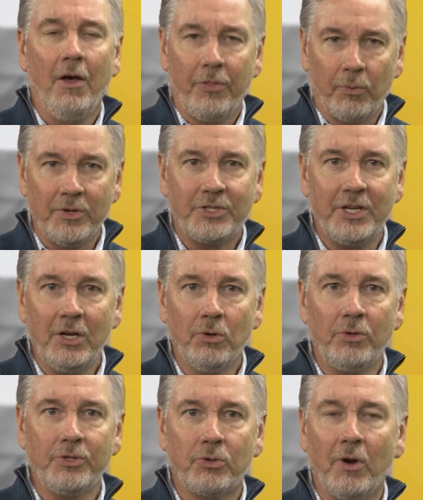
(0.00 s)
through a
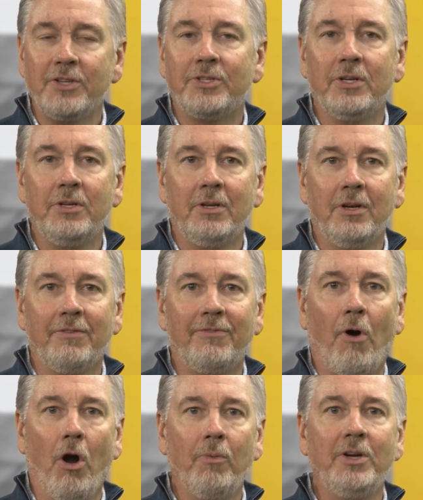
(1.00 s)
single, trusted,
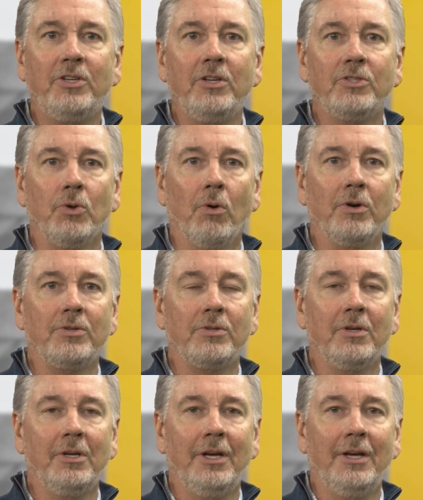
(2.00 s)
far-reaching source